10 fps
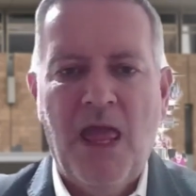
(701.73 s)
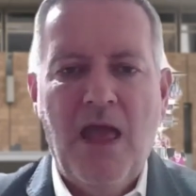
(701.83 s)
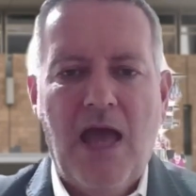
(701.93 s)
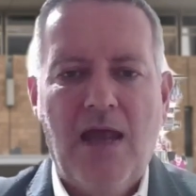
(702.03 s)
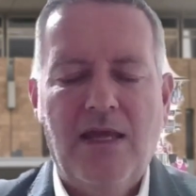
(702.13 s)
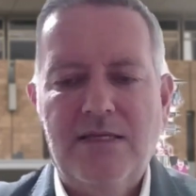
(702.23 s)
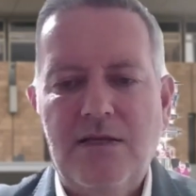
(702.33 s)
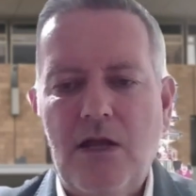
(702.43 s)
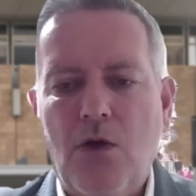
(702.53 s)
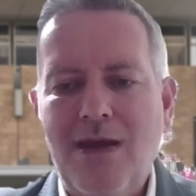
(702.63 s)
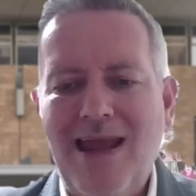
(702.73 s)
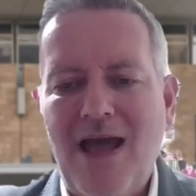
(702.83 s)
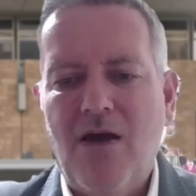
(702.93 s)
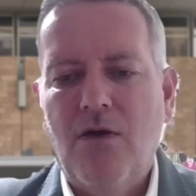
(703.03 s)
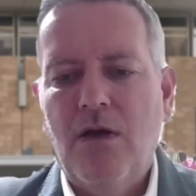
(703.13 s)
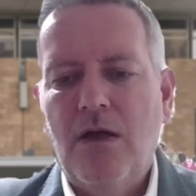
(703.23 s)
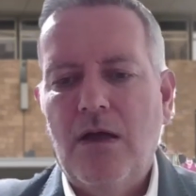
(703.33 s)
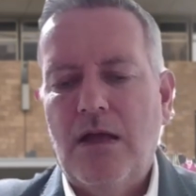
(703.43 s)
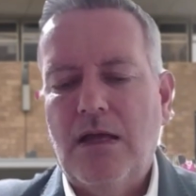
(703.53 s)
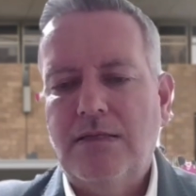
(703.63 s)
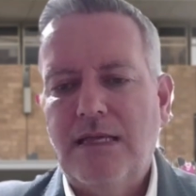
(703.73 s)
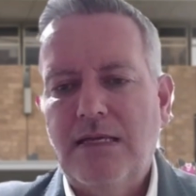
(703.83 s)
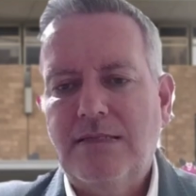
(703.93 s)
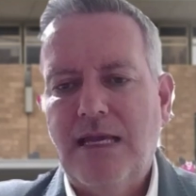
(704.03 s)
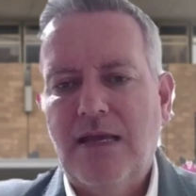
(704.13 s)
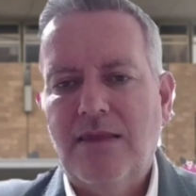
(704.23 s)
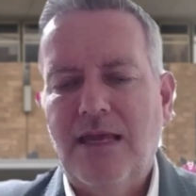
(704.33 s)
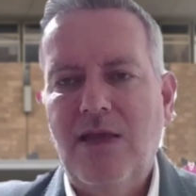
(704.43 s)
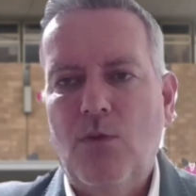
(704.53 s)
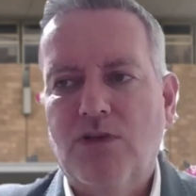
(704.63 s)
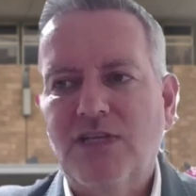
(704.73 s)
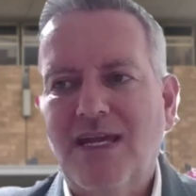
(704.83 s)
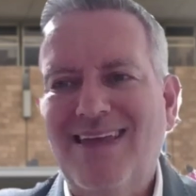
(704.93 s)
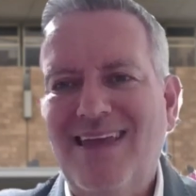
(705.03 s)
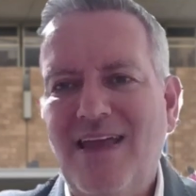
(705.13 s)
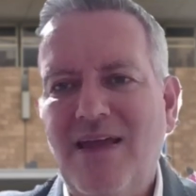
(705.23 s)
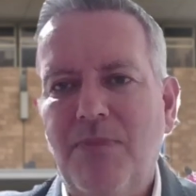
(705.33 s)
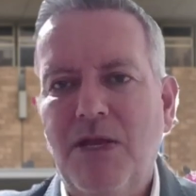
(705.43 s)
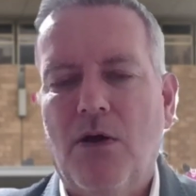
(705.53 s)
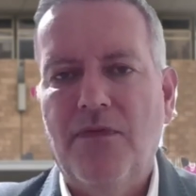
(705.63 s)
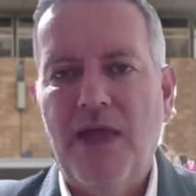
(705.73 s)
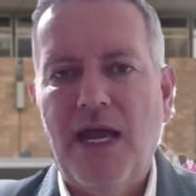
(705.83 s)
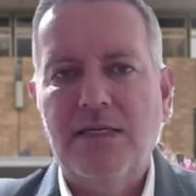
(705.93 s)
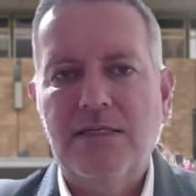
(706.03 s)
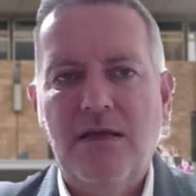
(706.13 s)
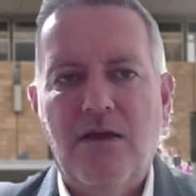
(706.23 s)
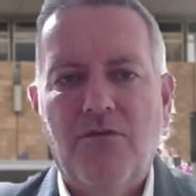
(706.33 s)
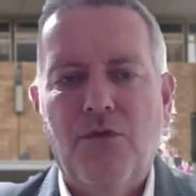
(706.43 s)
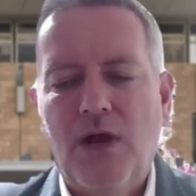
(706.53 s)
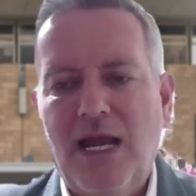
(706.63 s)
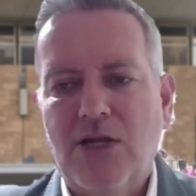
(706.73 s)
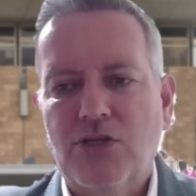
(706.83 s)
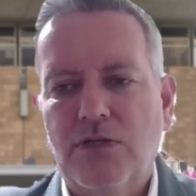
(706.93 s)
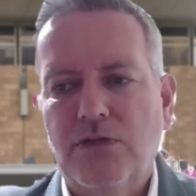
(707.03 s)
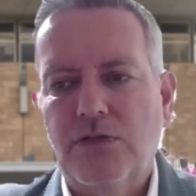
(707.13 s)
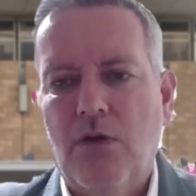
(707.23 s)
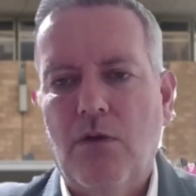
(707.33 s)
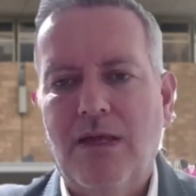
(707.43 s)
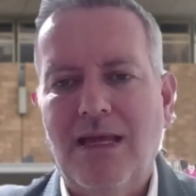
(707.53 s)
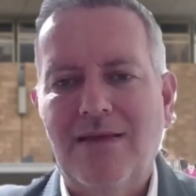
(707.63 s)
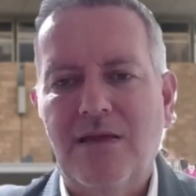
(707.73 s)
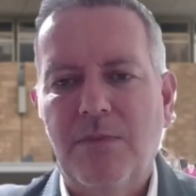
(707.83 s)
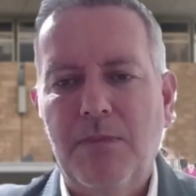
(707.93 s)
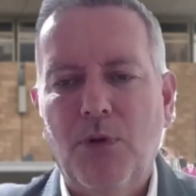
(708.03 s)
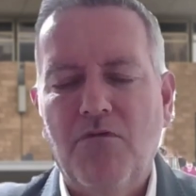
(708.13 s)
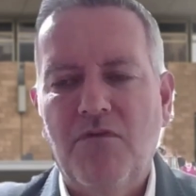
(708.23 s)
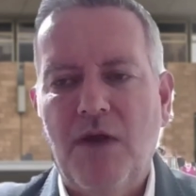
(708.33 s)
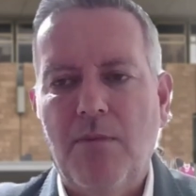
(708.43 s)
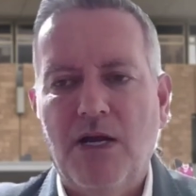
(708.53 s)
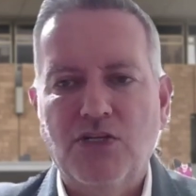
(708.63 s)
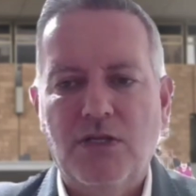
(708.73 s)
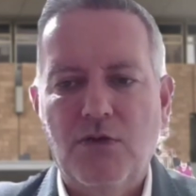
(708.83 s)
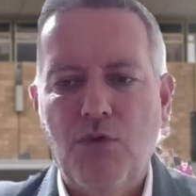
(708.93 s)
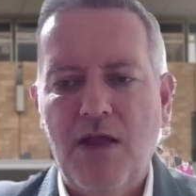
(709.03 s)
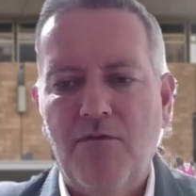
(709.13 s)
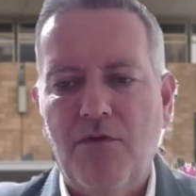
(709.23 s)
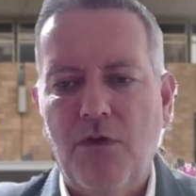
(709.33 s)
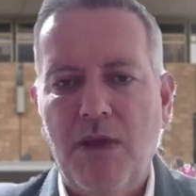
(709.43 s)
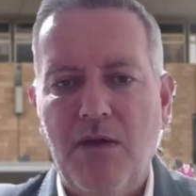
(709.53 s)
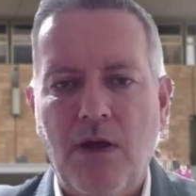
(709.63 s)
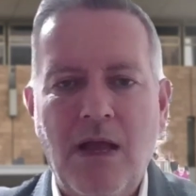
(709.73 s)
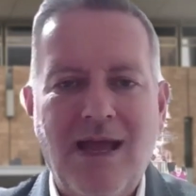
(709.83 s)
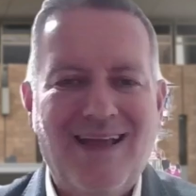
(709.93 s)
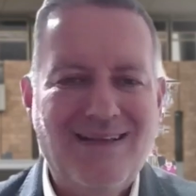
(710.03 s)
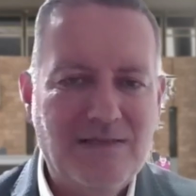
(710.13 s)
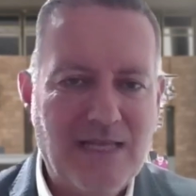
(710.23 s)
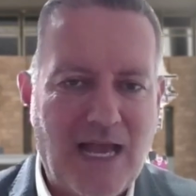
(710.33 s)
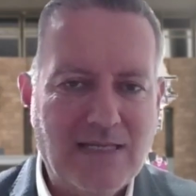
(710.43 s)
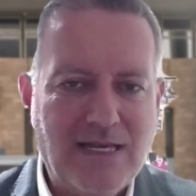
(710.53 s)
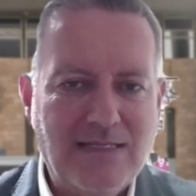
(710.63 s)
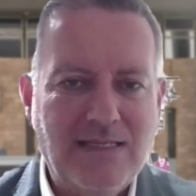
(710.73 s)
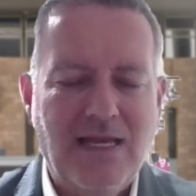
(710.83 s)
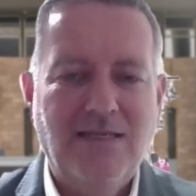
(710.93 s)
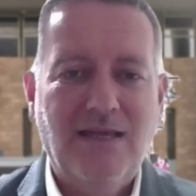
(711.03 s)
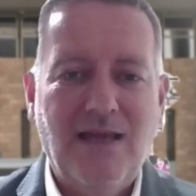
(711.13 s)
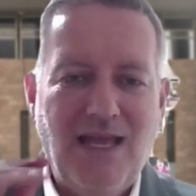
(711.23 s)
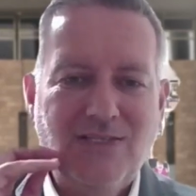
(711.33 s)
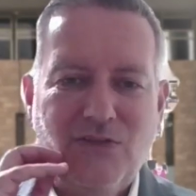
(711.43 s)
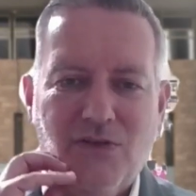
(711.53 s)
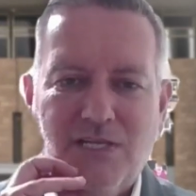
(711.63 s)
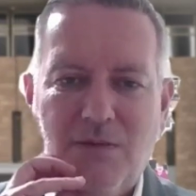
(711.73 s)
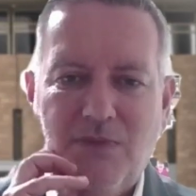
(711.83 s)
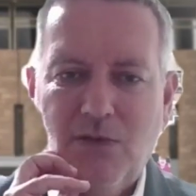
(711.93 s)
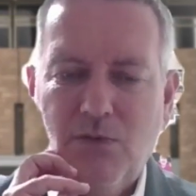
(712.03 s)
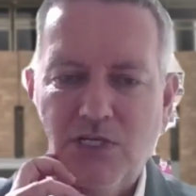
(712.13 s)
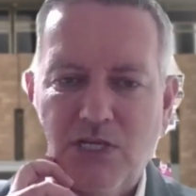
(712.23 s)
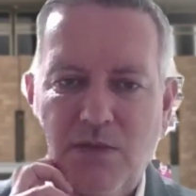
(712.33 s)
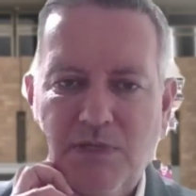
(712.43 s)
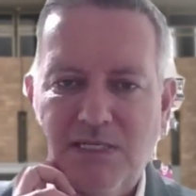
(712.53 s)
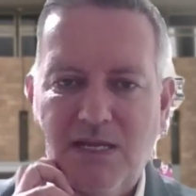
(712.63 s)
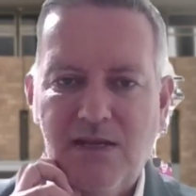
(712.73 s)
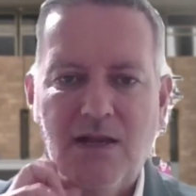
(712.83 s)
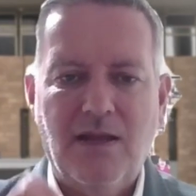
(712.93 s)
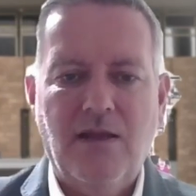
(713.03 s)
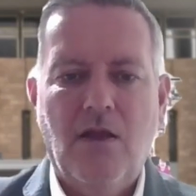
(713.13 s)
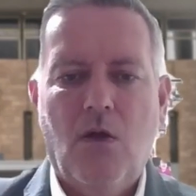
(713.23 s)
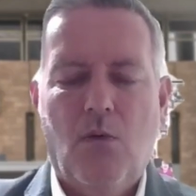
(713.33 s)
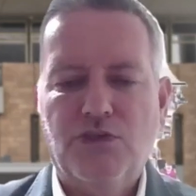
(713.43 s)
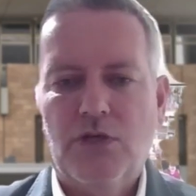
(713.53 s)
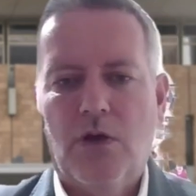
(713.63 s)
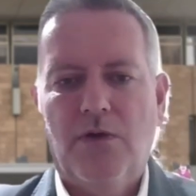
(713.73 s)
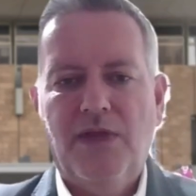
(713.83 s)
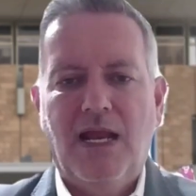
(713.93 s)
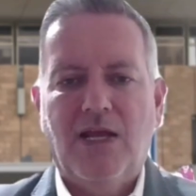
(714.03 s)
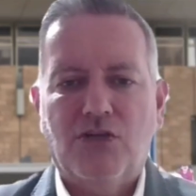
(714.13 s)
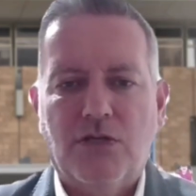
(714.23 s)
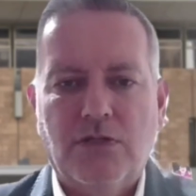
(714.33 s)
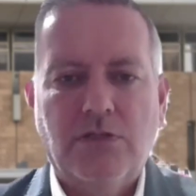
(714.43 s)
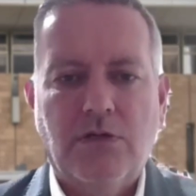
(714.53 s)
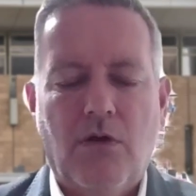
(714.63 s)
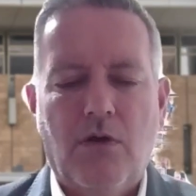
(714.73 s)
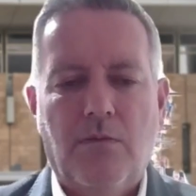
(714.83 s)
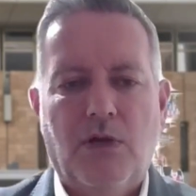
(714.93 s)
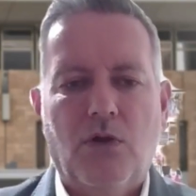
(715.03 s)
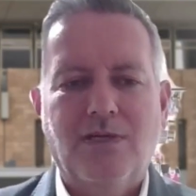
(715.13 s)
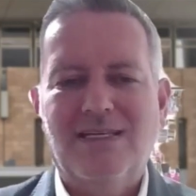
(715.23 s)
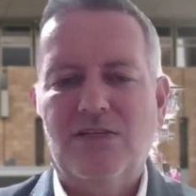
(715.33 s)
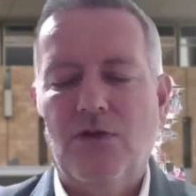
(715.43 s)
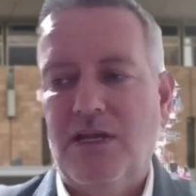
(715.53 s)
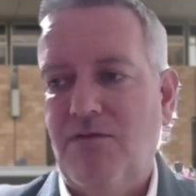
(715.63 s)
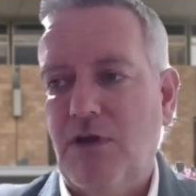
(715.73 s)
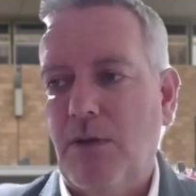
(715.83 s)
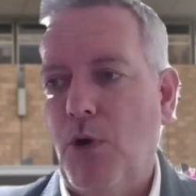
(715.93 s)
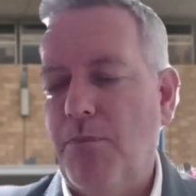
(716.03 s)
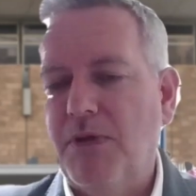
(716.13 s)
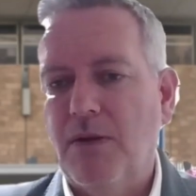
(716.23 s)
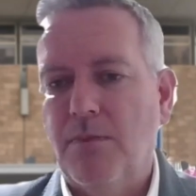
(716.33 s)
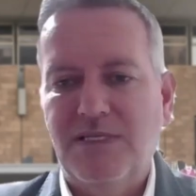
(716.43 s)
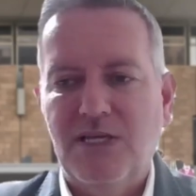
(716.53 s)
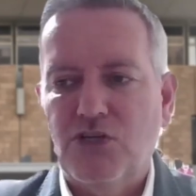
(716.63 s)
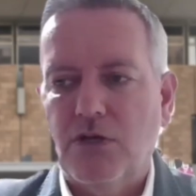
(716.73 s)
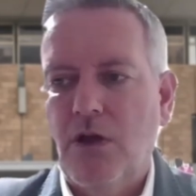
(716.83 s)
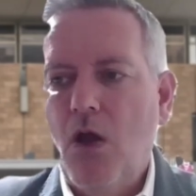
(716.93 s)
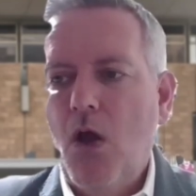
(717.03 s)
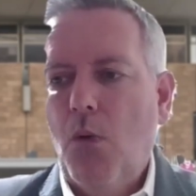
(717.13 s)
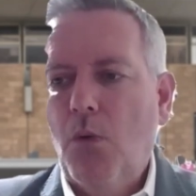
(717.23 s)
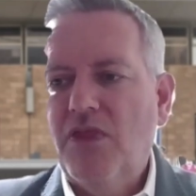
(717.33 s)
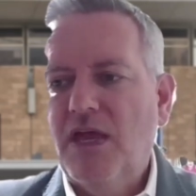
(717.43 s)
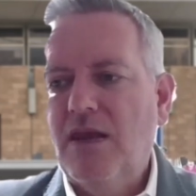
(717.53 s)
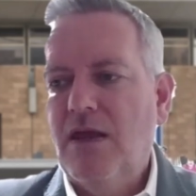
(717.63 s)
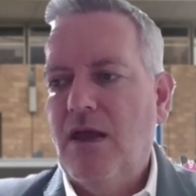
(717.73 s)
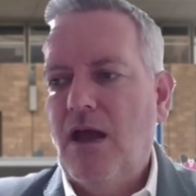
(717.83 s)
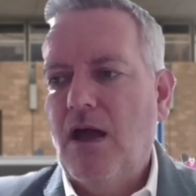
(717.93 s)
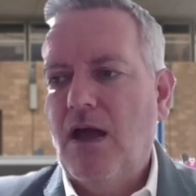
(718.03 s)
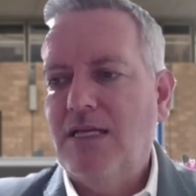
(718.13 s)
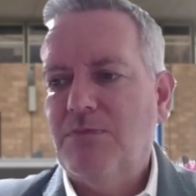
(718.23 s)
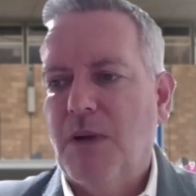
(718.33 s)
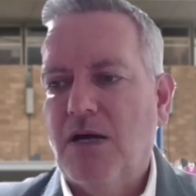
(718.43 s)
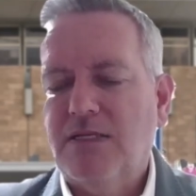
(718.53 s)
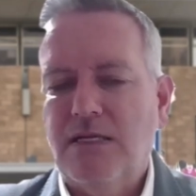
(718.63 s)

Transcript: And Netanyahu now is saying that he wants a year beyond that for elections. So it can be put very much in the rear view mirror, because, as I said, it's not something which he particularly wants to go on the elections on, because it's not even a popular position within his party.